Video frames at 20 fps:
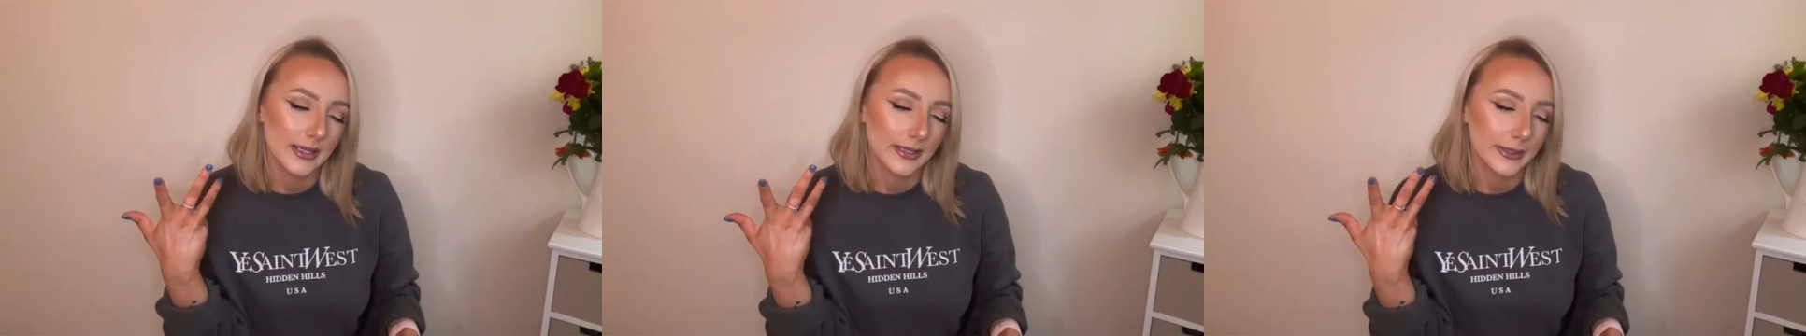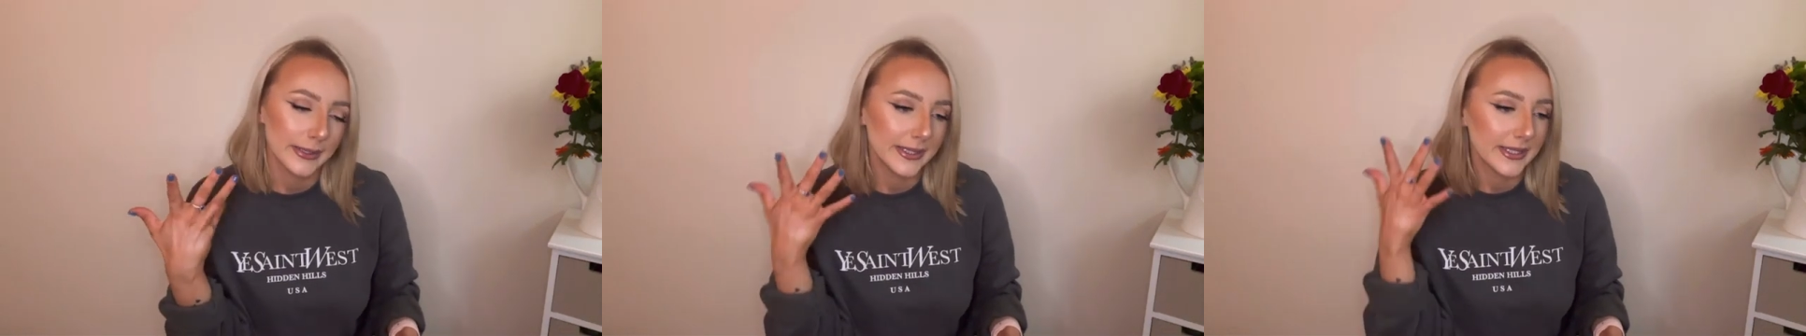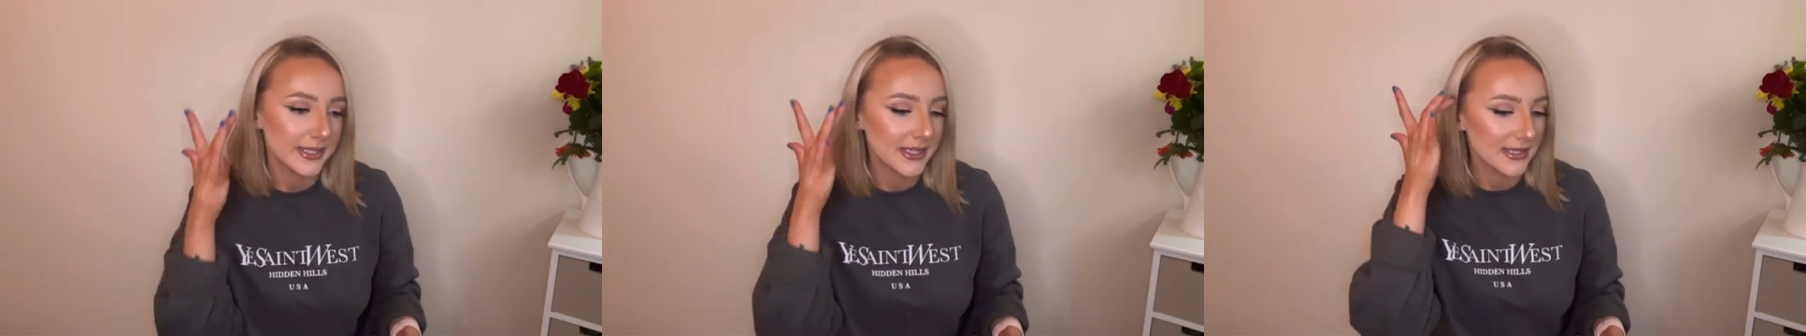
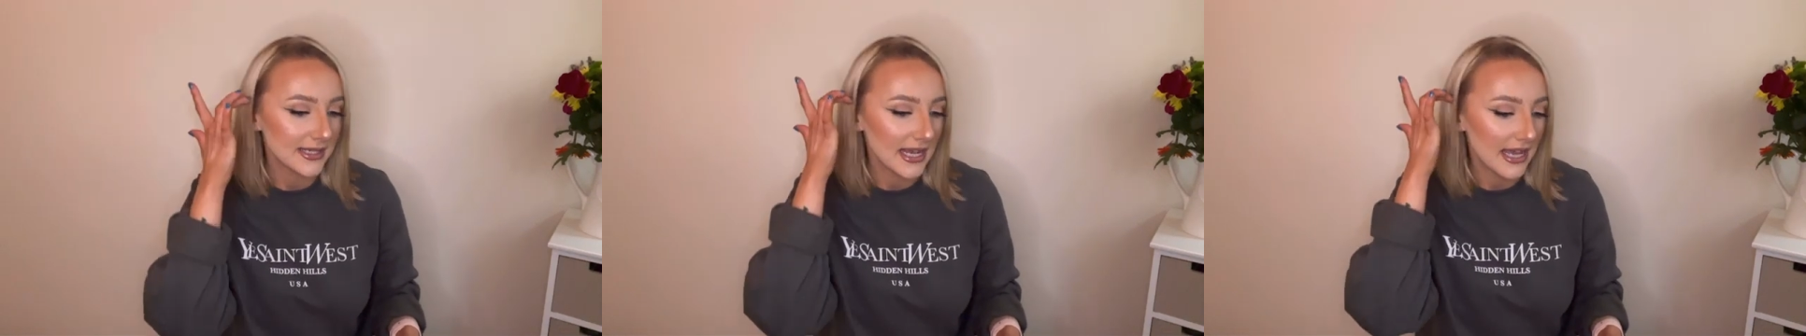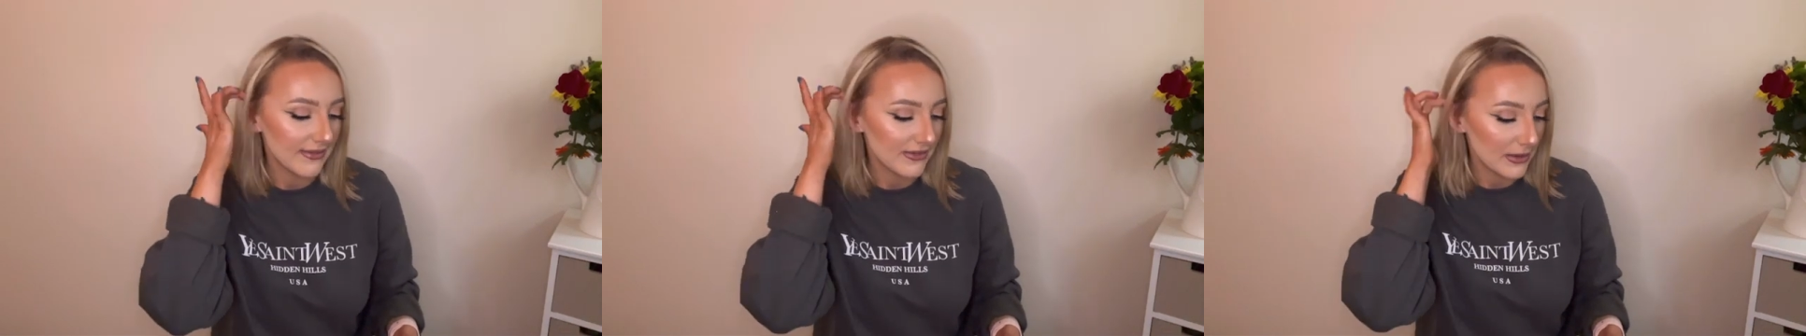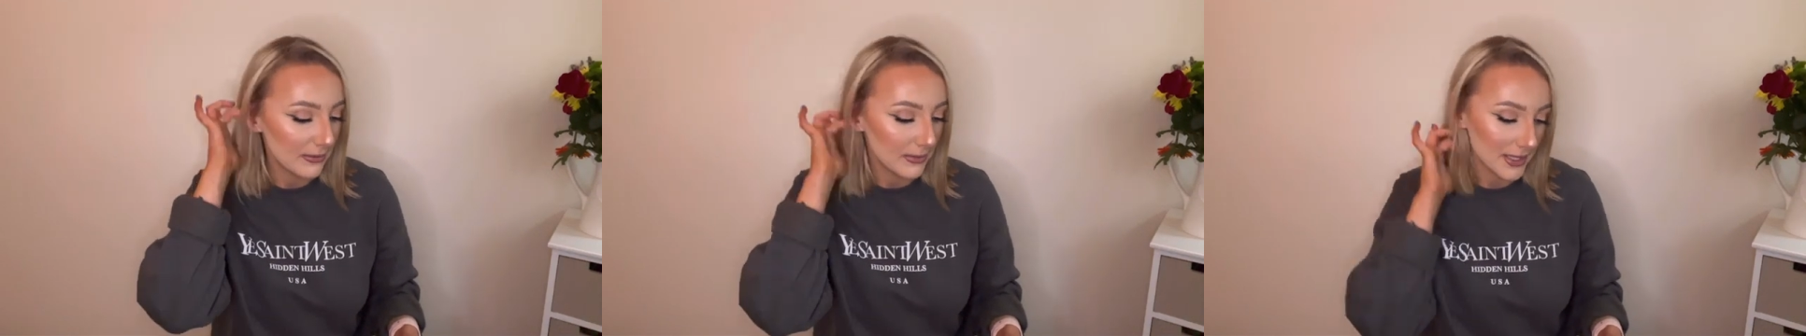it didn't
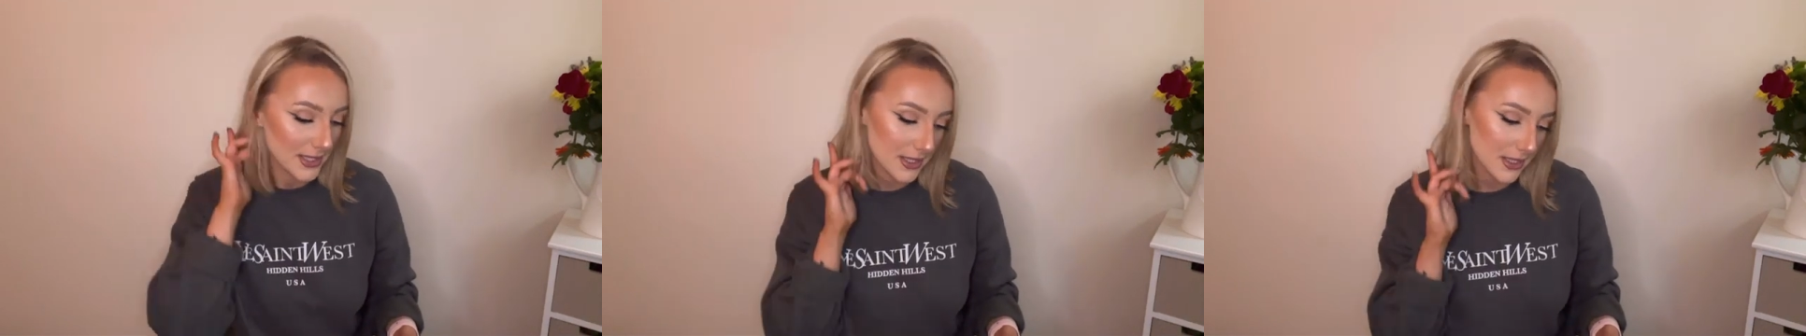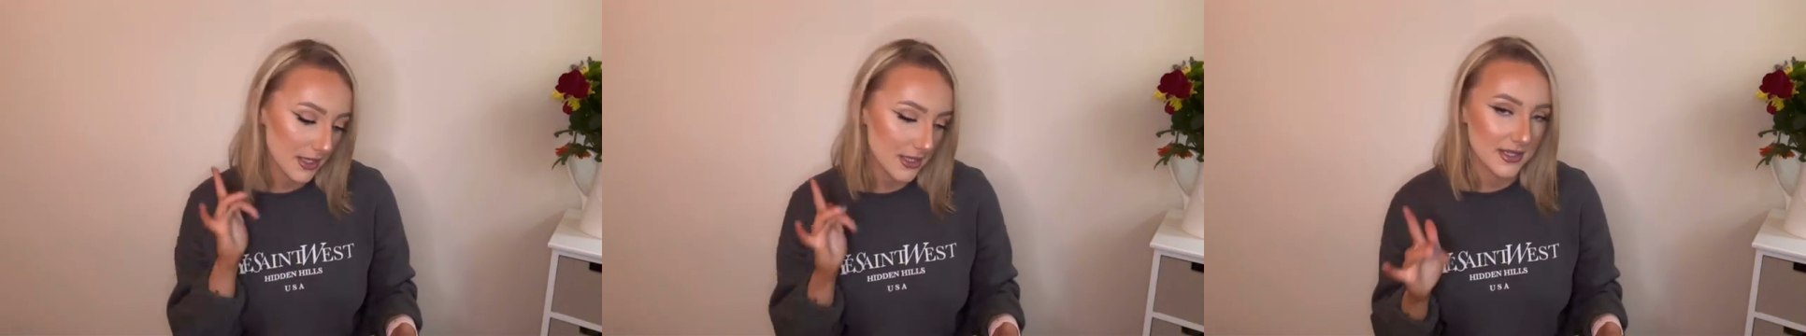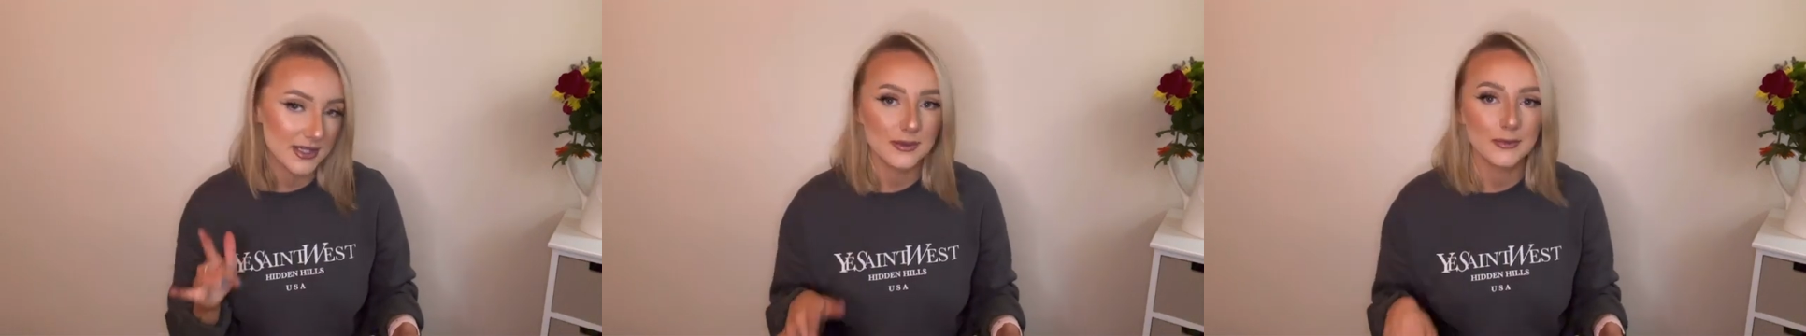have it in my
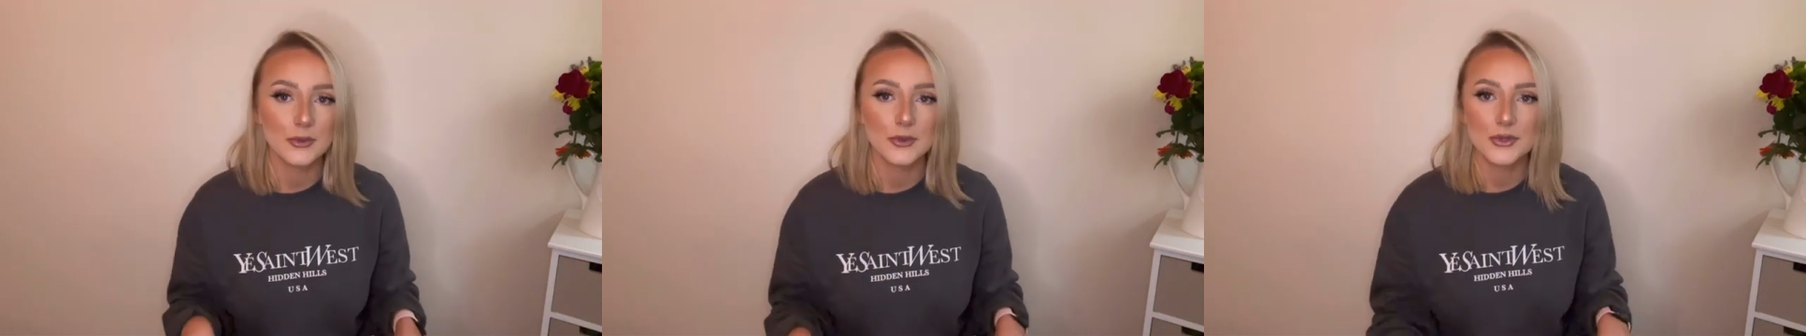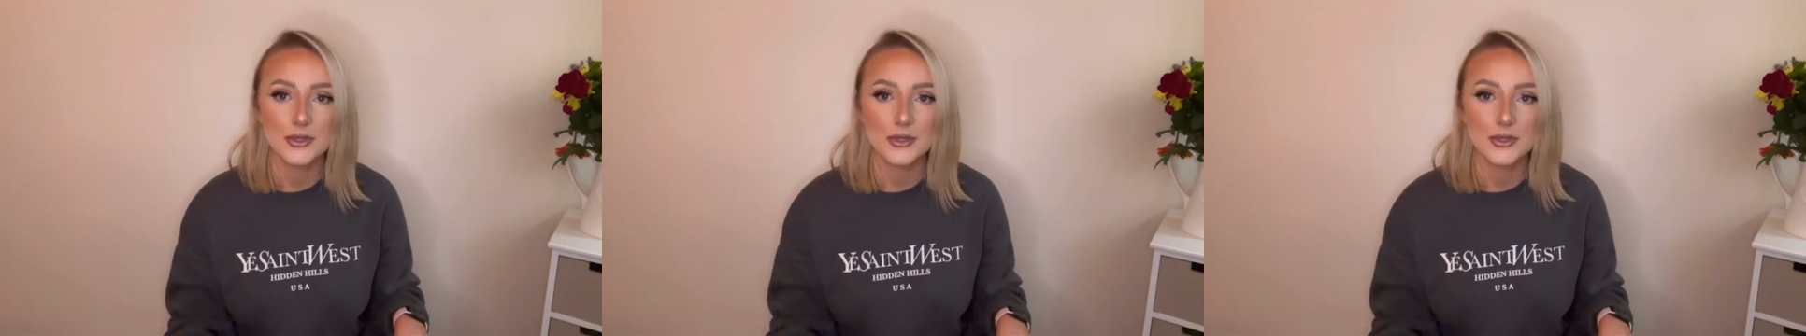size anymore.